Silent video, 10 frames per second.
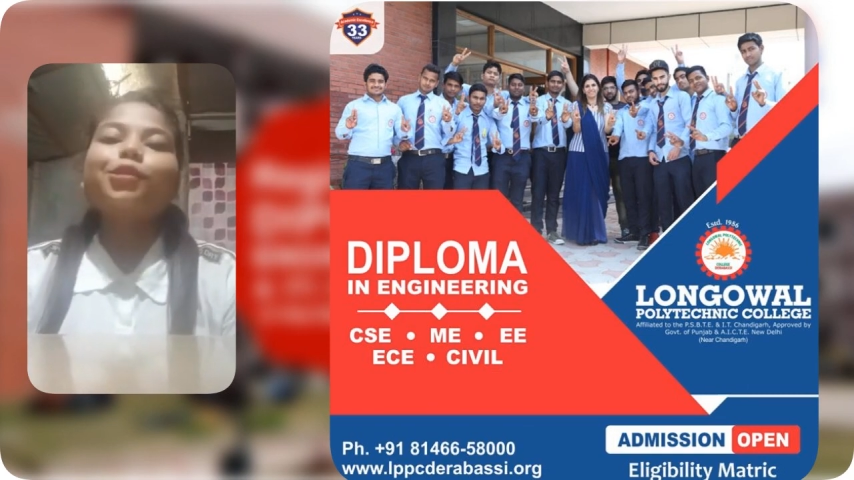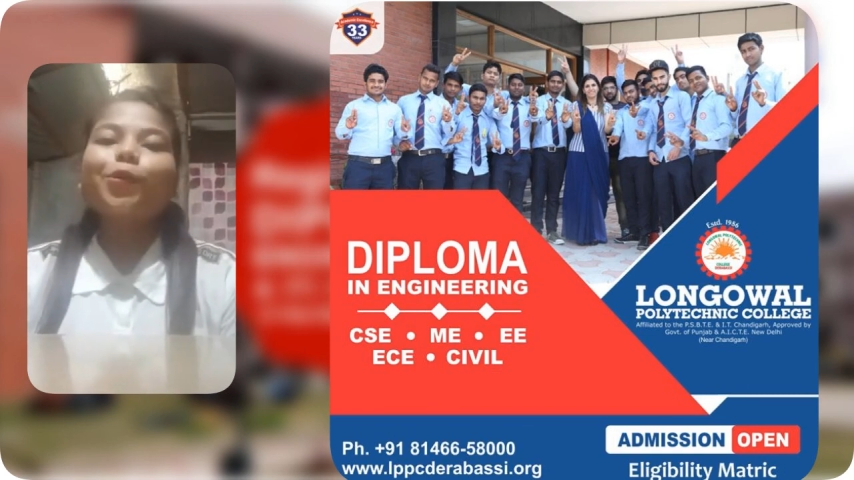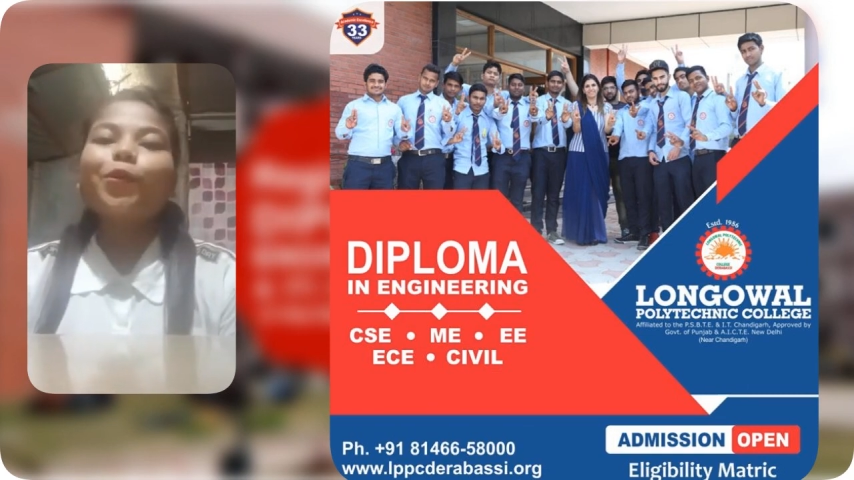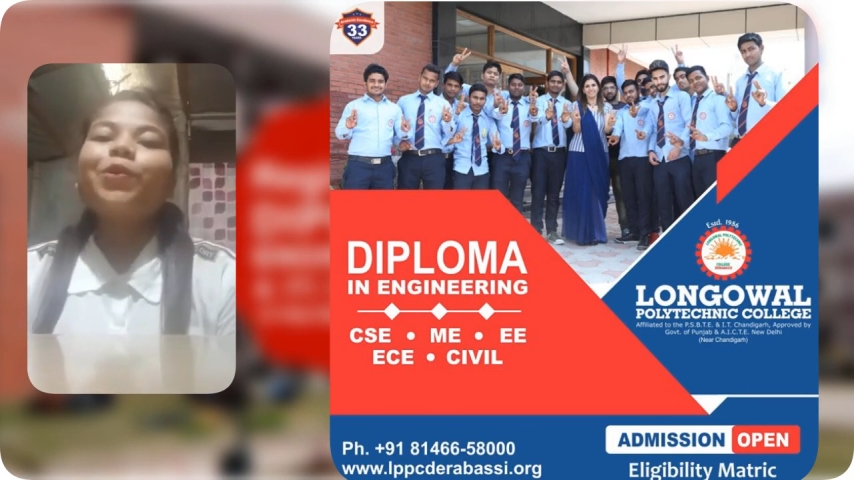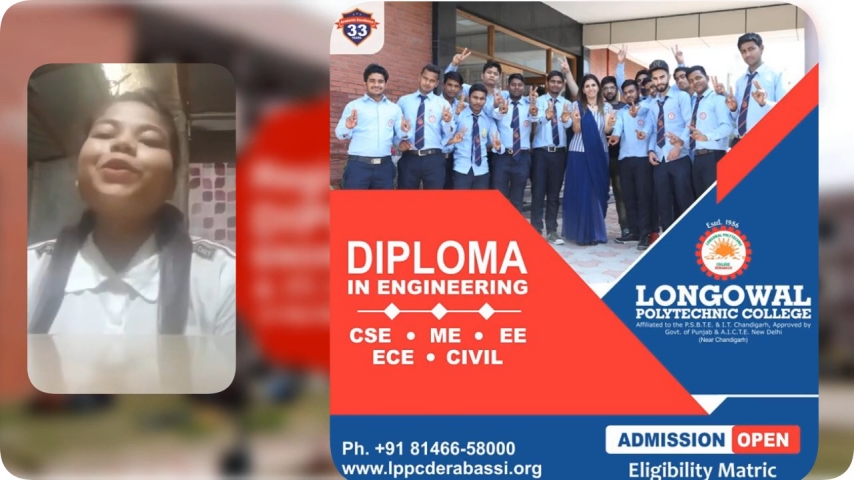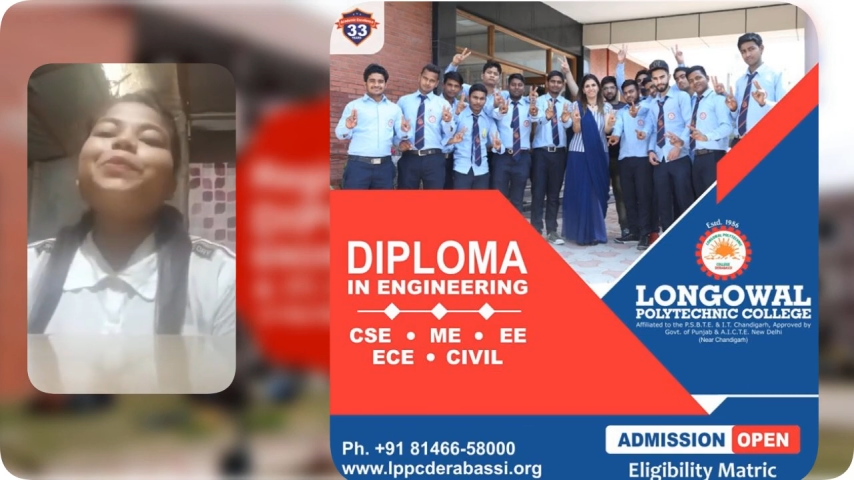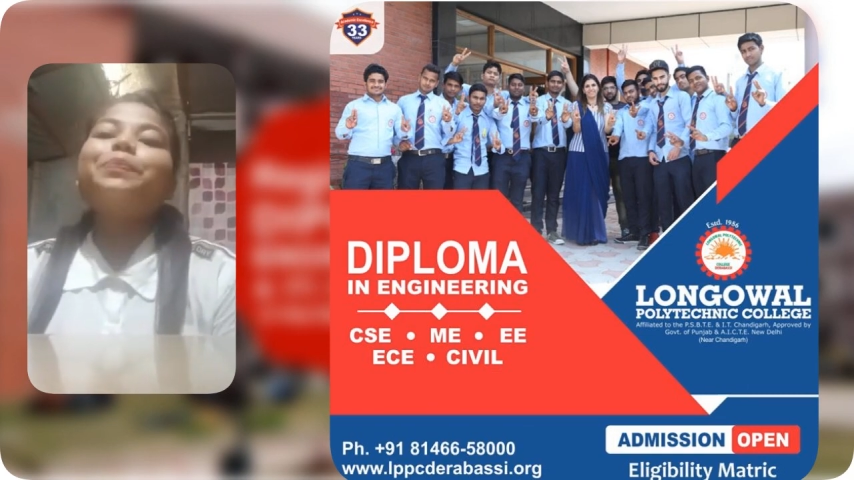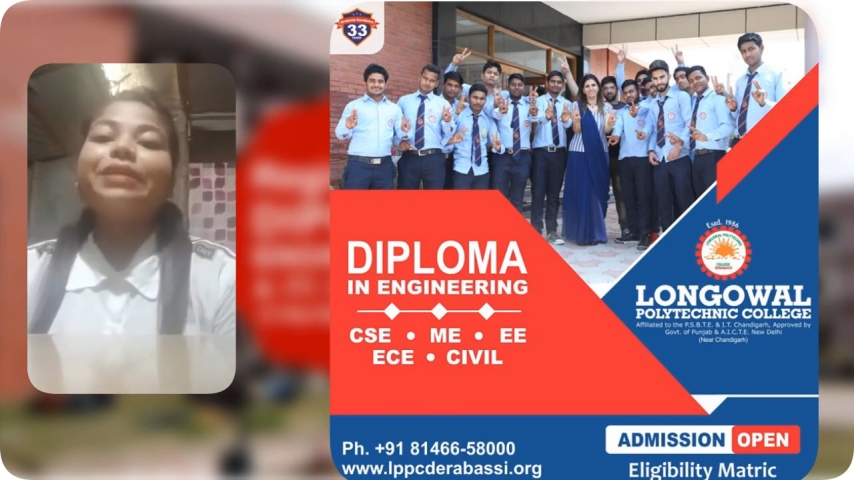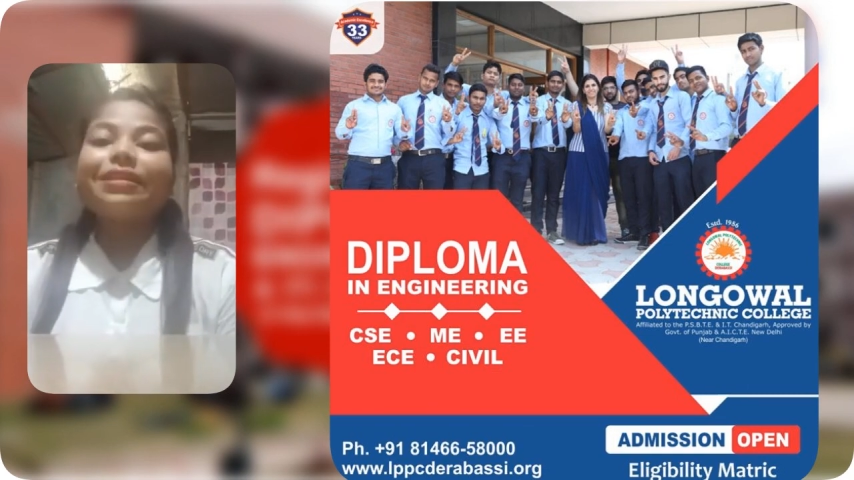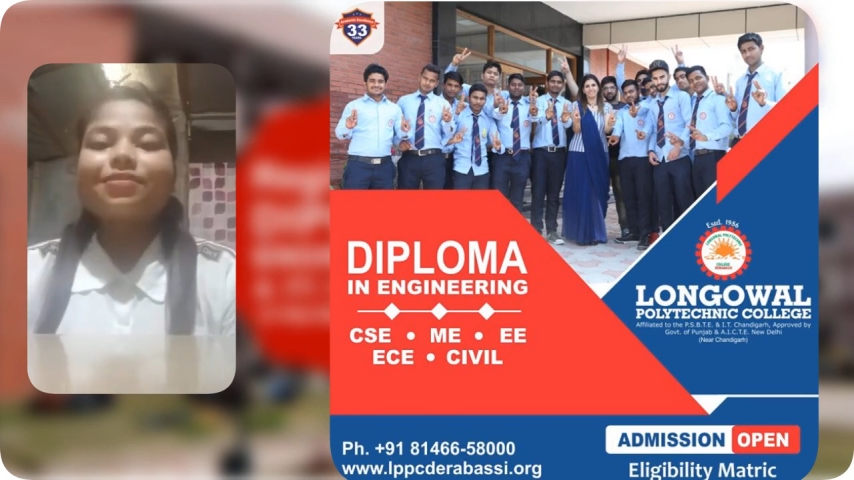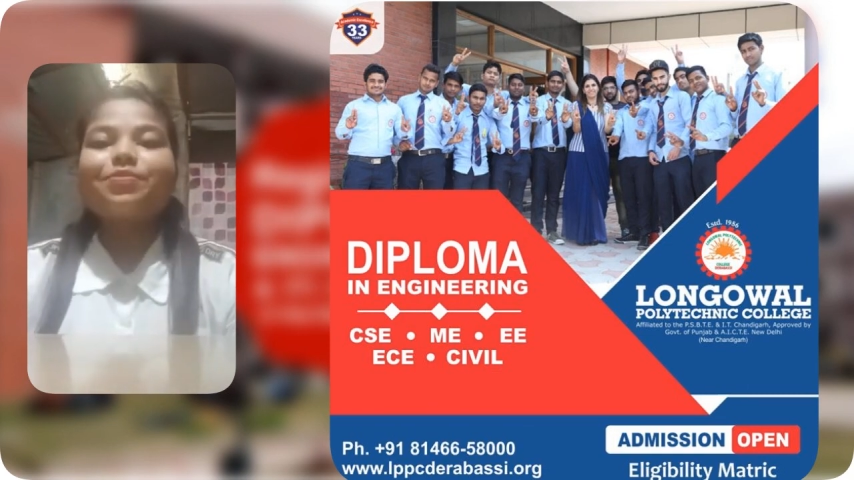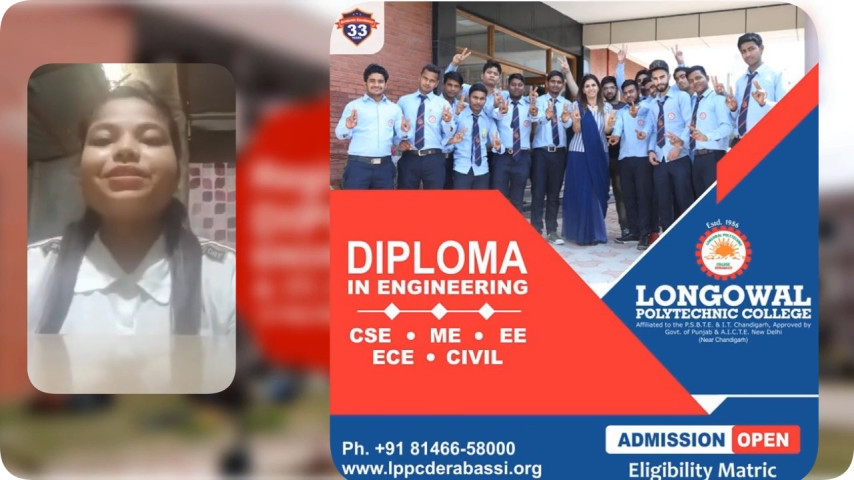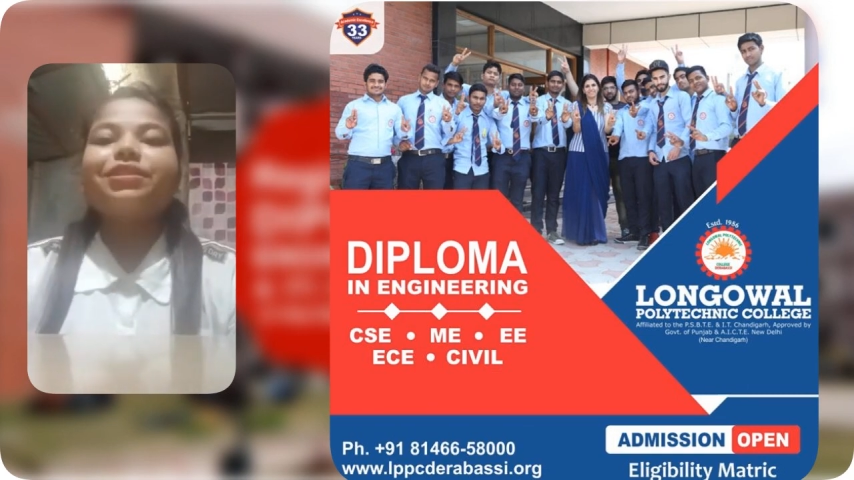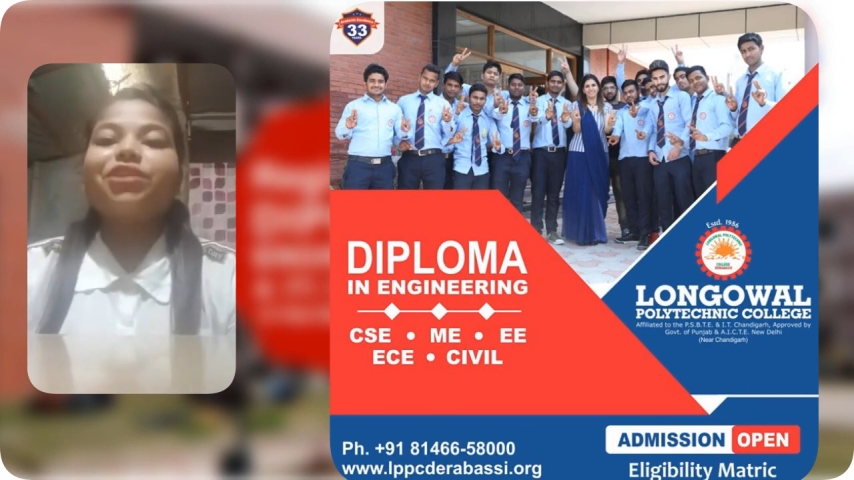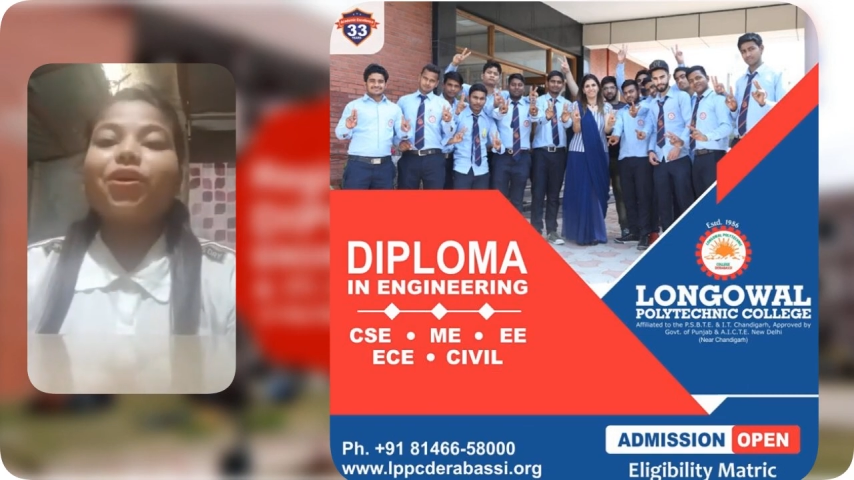So, please visit